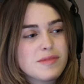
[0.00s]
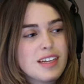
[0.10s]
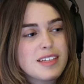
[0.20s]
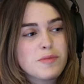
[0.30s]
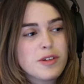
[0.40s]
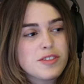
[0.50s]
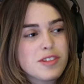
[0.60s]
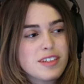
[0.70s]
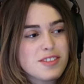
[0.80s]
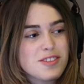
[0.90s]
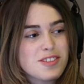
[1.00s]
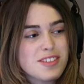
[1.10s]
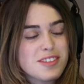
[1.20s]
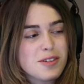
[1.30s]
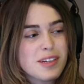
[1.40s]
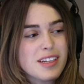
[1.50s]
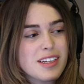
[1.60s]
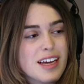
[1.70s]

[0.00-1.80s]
Ted's moisturizer is just so good.